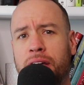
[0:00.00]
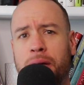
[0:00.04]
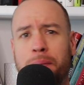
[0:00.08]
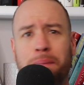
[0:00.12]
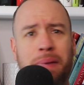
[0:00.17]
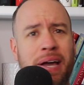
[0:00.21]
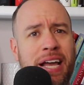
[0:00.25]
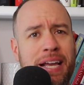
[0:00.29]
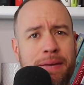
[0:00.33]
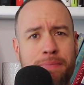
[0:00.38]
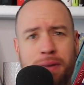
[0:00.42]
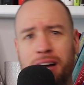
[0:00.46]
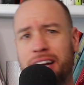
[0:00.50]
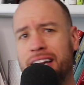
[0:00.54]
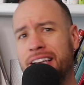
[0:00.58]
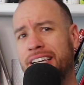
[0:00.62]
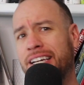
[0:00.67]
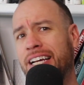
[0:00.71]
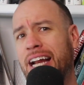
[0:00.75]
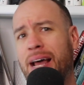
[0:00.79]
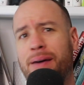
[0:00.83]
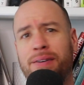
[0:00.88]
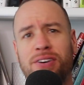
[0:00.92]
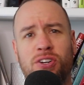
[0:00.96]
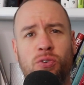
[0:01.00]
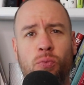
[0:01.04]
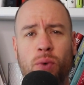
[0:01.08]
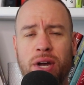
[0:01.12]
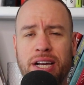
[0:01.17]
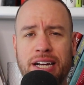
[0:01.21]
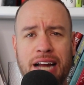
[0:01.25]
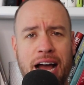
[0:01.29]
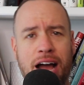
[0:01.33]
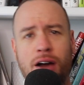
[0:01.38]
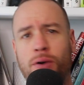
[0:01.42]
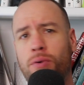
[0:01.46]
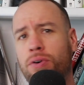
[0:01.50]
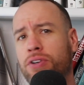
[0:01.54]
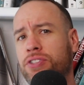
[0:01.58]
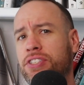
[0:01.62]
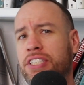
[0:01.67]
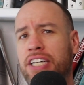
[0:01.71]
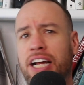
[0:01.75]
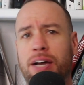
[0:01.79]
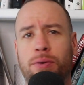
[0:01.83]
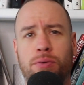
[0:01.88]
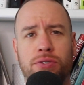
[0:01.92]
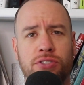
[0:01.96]
pay money and I would wait hours
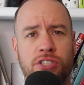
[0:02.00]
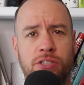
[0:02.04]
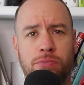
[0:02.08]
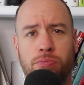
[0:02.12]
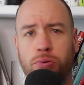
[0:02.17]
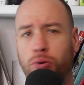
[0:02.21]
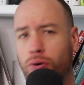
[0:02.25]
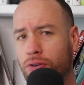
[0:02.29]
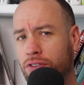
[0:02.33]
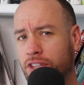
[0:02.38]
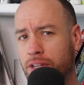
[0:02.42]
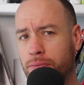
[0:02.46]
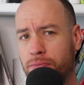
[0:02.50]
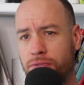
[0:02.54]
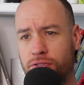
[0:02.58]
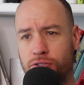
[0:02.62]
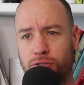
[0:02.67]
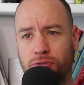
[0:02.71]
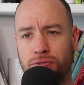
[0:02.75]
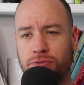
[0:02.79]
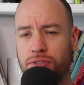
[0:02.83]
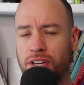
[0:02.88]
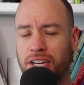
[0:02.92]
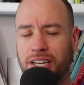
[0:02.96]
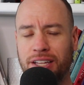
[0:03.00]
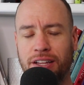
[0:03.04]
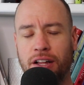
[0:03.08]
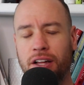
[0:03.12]
and I would support them through thick.